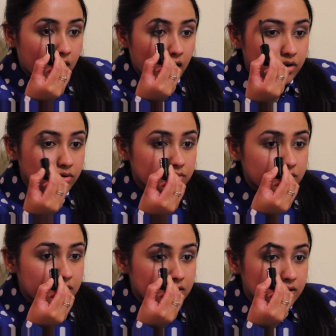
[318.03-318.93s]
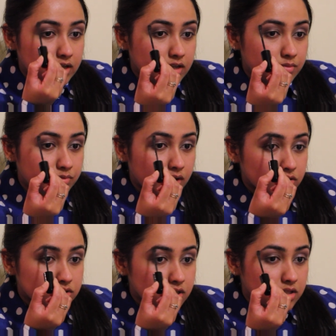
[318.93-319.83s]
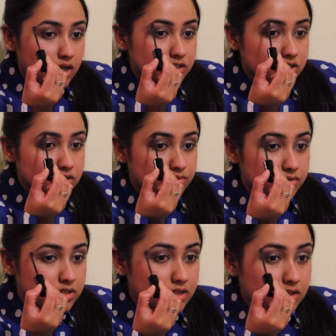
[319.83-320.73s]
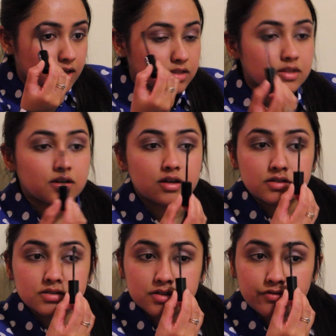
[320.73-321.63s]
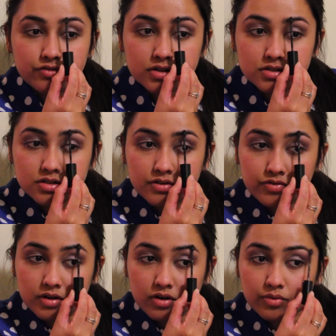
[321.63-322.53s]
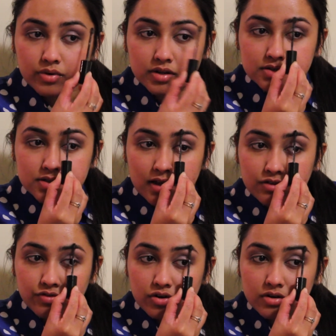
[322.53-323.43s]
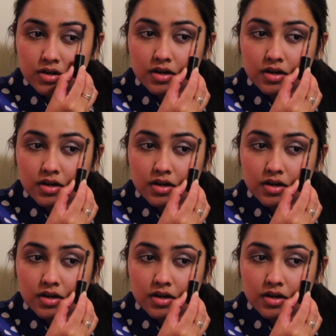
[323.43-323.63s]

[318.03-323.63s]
I don't need brow gel, I just really like the definition of it, or what it stands for.